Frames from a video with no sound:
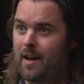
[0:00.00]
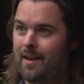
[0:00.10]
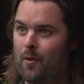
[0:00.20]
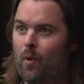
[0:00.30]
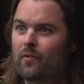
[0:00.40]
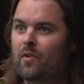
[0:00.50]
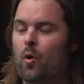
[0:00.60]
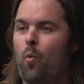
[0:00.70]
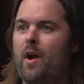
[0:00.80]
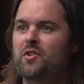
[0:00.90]
it wasn't a
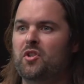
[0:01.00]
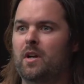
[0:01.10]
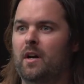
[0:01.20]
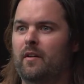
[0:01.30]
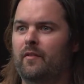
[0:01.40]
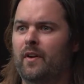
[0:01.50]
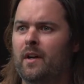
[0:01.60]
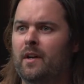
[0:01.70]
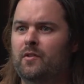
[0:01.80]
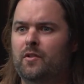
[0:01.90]
question of
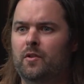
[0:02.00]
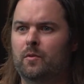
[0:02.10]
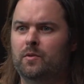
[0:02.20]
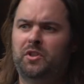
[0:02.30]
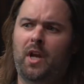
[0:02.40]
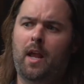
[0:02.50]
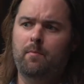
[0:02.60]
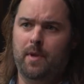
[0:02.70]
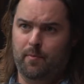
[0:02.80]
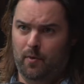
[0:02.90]
to shame
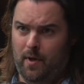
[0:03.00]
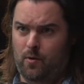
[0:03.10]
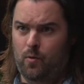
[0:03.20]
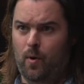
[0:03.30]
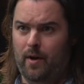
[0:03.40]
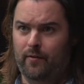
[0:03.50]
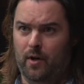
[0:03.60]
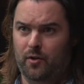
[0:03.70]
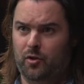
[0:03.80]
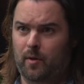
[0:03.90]
people who have gone
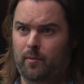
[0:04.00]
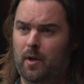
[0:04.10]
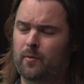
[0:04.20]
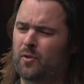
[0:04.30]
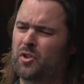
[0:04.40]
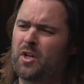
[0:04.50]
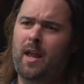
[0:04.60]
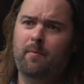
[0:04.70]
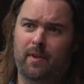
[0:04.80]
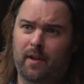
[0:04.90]
to strip clubs or
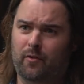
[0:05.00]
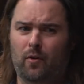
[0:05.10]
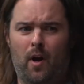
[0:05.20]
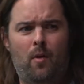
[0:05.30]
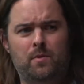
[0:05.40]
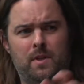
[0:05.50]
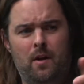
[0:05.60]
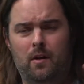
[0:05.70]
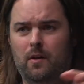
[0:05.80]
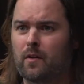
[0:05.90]
shame this or how dare
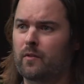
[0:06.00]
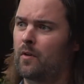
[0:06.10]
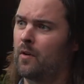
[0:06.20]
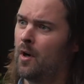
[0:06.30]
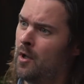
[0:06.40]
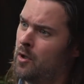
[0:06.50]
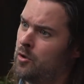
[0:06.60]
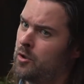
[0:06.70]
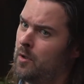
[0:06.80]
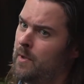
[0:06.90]
you do this or you
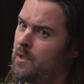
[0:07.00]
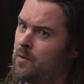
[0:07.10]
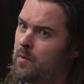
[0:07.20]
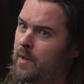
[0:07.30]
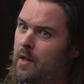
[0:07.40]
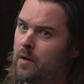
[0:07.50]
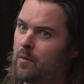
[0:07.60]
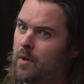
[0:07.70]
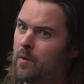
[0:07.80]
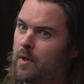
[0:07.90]
shouldn't be doing that. No,
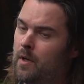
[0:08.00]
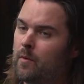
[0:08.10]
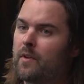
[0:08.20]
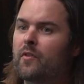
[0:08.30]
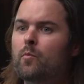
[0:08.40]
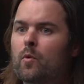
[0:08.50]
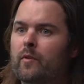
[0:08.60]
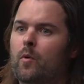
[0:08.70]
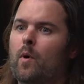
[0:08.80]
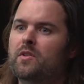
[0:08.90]
no, no. This is more of a
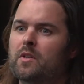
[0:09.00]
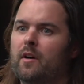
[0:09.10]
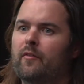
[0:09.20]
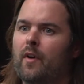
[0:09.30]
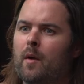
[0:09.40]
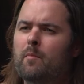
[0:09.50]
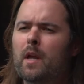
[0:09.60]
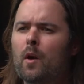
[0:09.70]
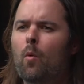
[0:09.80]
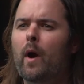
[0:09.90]
question of
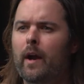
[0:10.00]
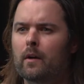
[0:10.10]
being aware